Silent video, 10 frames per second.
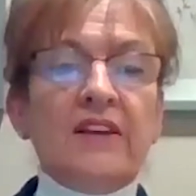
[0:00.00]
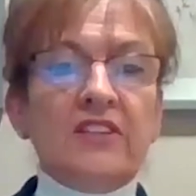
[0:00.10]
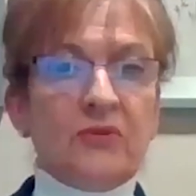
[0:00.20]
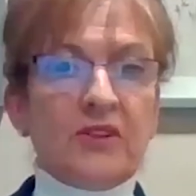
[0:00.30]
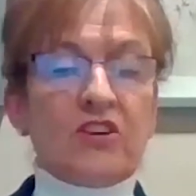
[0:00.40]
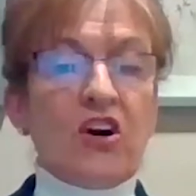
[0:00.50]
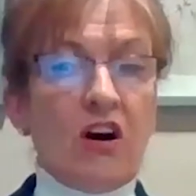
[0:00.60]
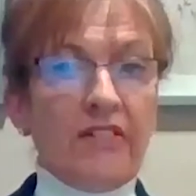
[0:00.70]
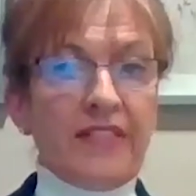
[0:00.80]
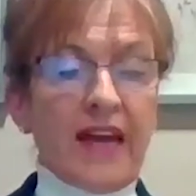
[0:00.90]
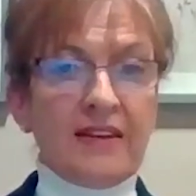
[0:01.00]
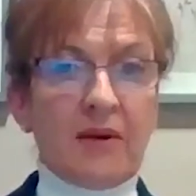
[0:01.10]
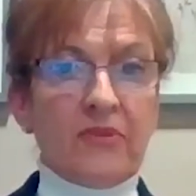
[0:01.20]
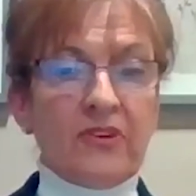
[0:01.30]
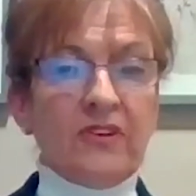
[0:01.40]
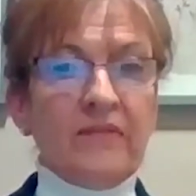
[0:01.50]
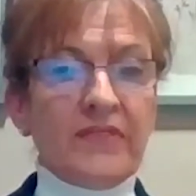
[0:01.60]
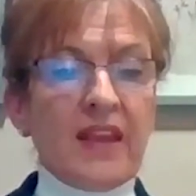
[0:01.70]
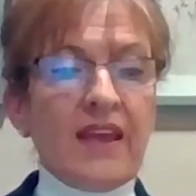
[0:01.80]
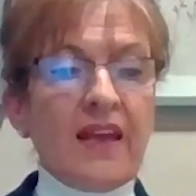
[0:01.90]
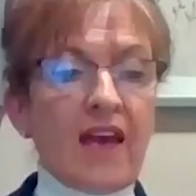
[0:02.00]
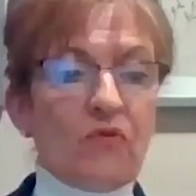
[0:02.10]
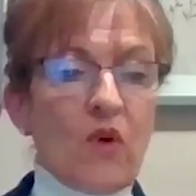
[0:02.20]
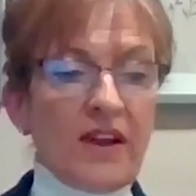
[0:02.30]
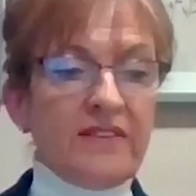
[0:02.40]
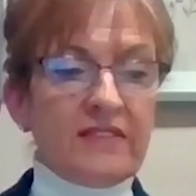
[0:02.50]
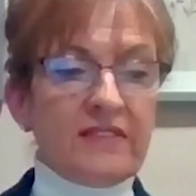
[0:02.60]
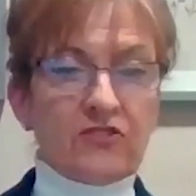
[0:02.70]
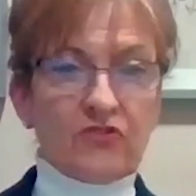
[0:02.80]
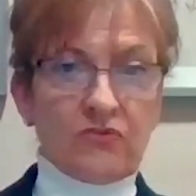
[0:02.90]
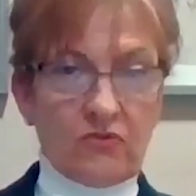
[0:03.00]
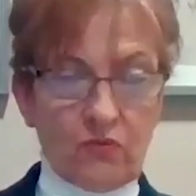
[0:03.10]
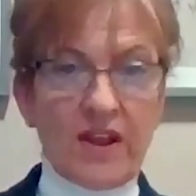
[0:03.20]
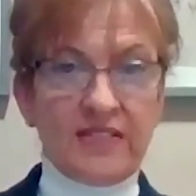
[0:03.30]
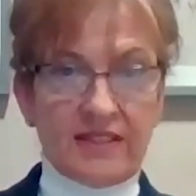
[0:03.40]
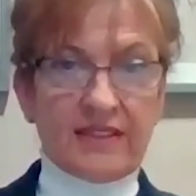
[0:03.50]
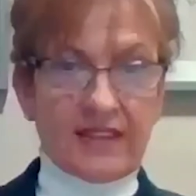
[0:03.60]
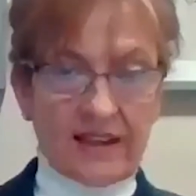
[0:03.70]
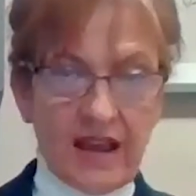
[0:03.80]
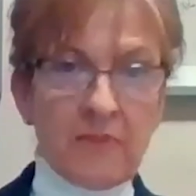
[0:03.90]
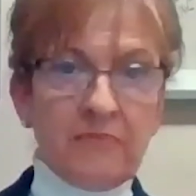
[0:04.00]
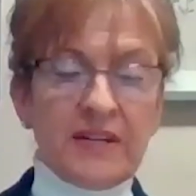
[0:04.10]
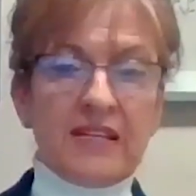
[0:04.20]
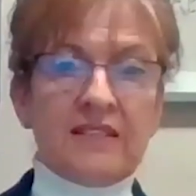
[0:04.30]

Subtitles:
You would call that number, and what the company